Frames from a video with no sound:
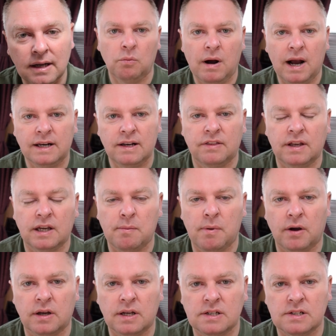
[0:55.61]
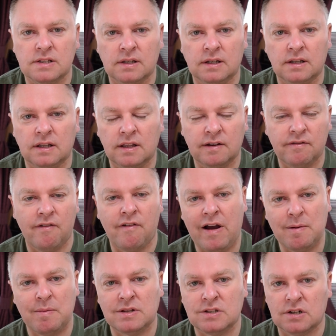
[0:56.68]
What I didn't think about is the
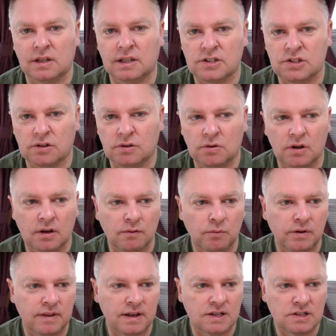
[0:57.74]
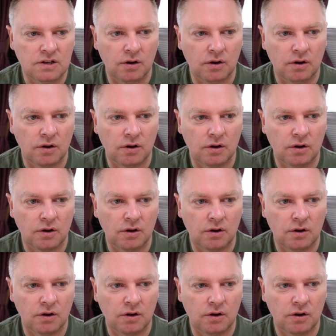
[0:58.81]
environmental issue with this.